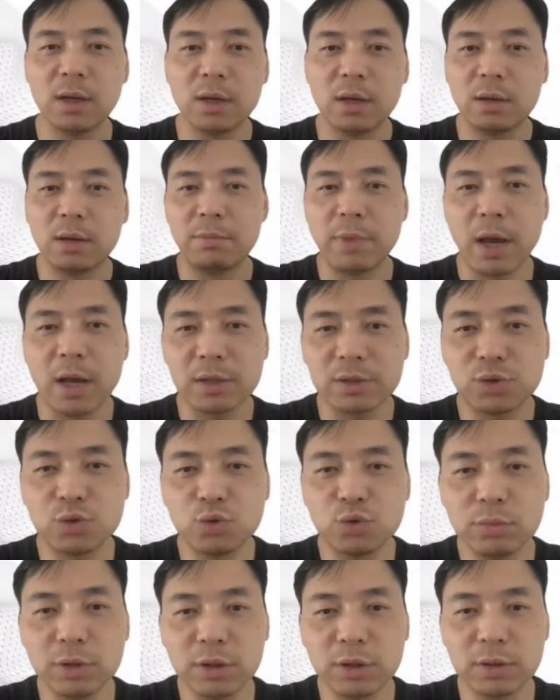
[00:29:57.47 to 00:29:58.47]
By
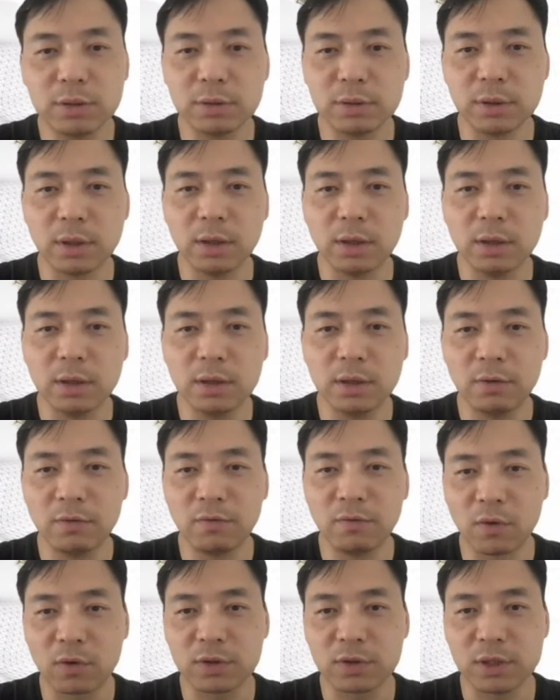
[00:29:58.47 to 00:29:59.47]
assuming the learner
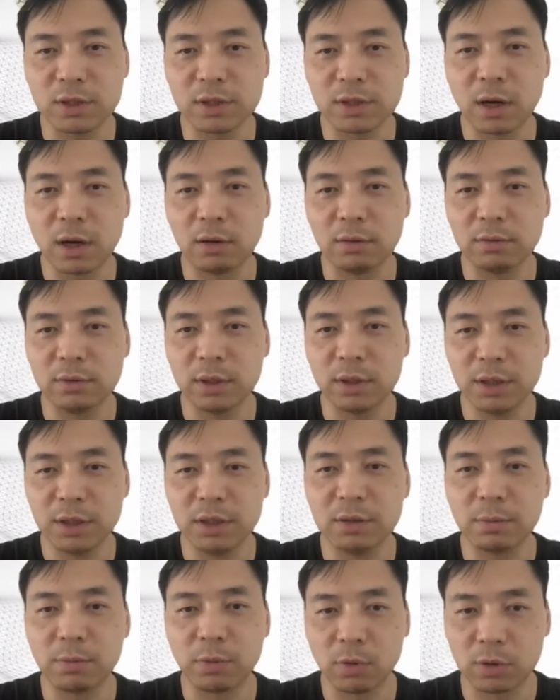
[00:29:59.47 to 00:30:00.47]
focuses on the
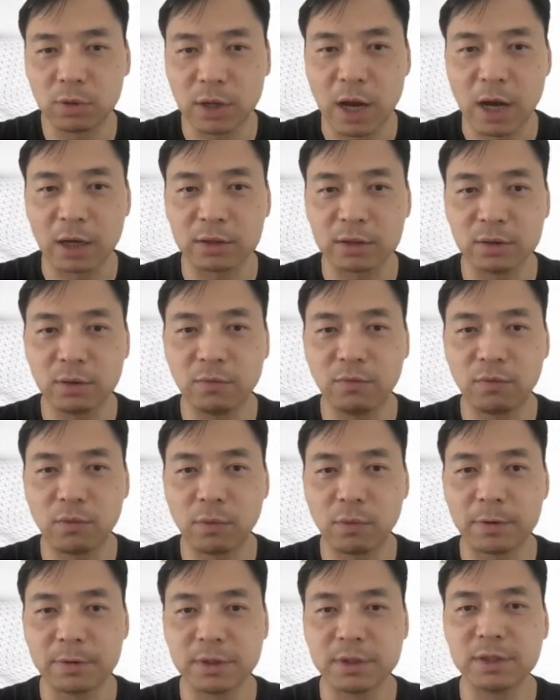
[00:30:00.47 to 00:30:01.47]
inner product of
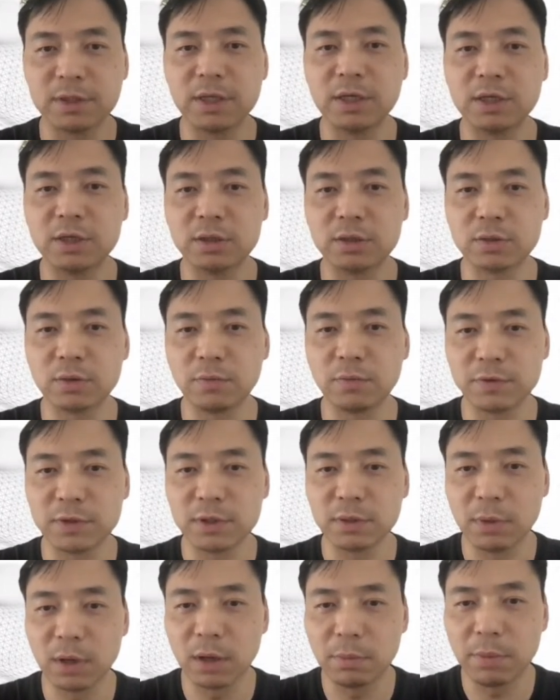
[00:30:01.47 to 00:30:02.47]
representations of
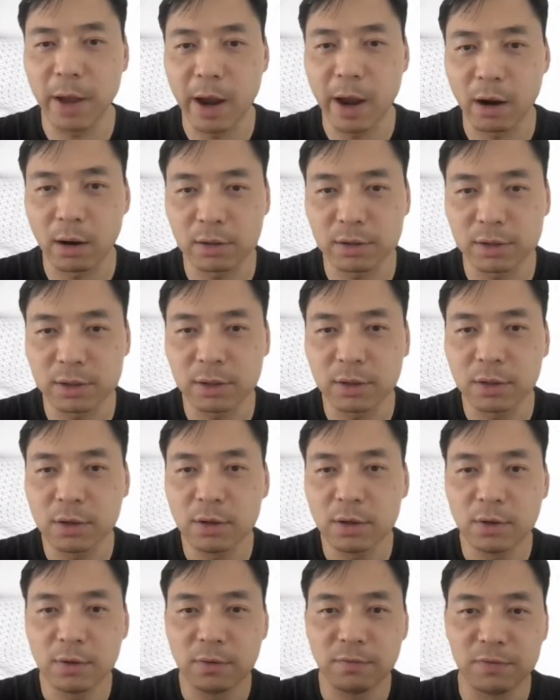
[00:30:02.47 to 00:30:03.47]
similar pairs
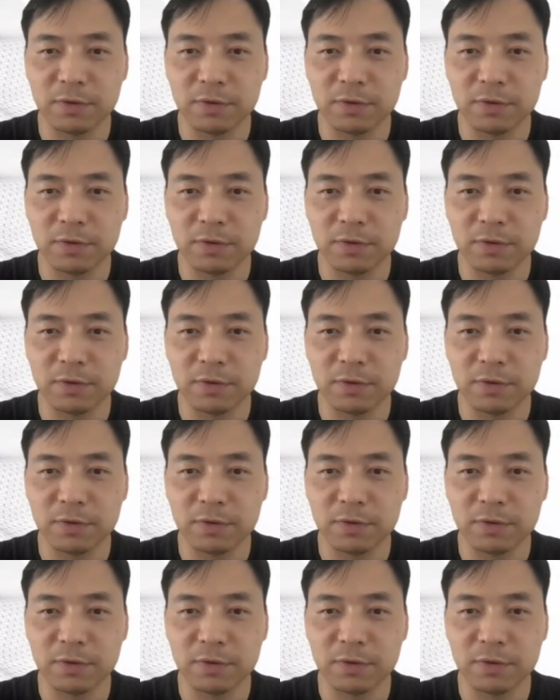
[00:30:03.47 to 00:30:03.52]
with